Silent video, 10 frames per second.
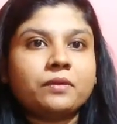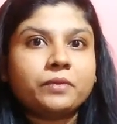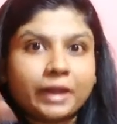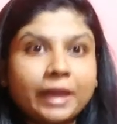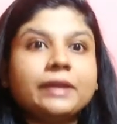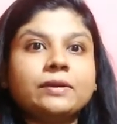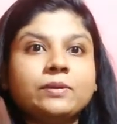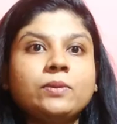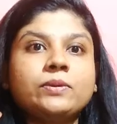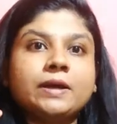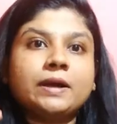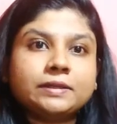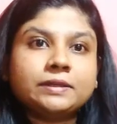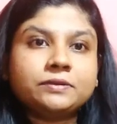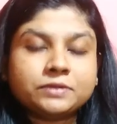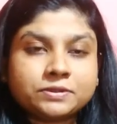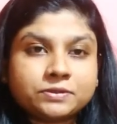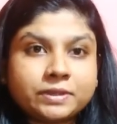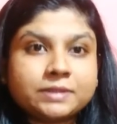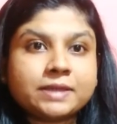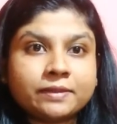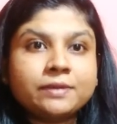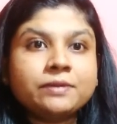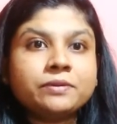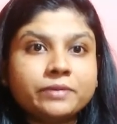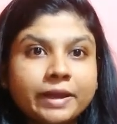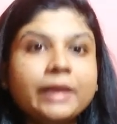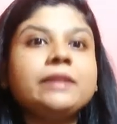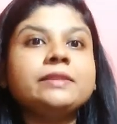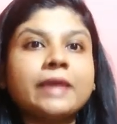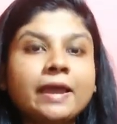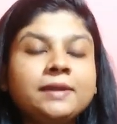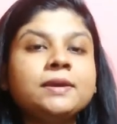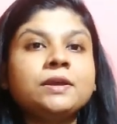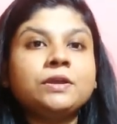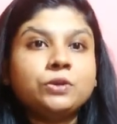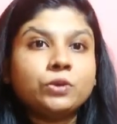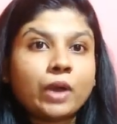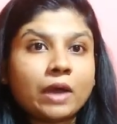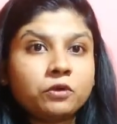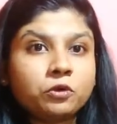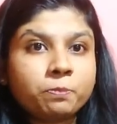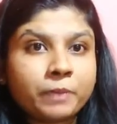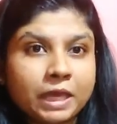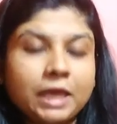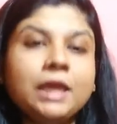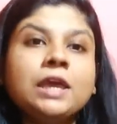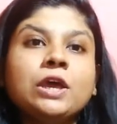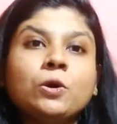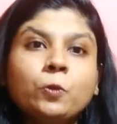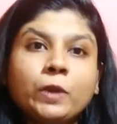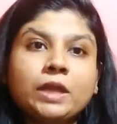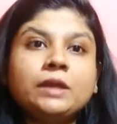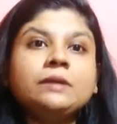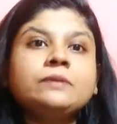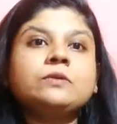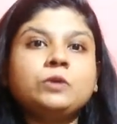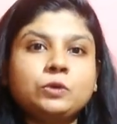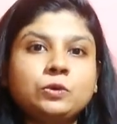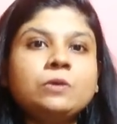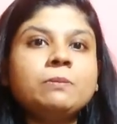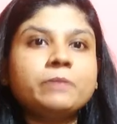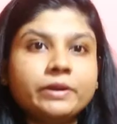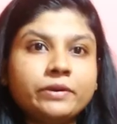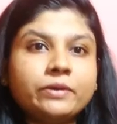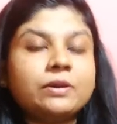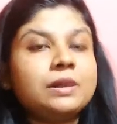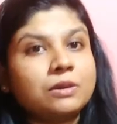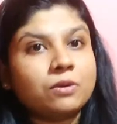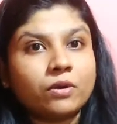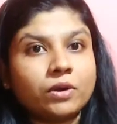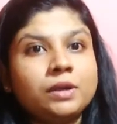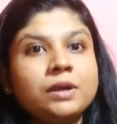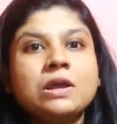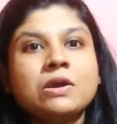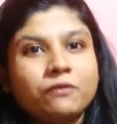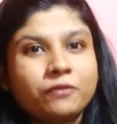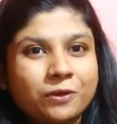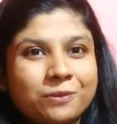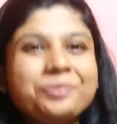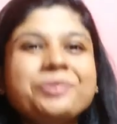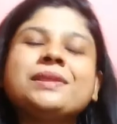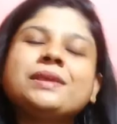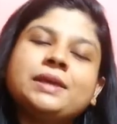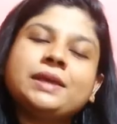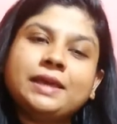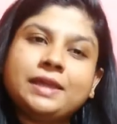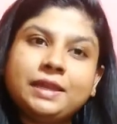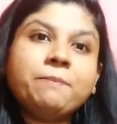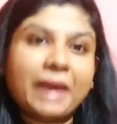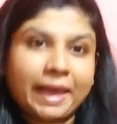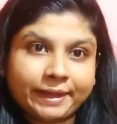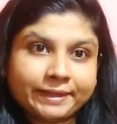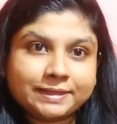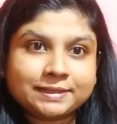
rate, or the interest rates are the rate that you have to pay when you borrow a loan from any bank.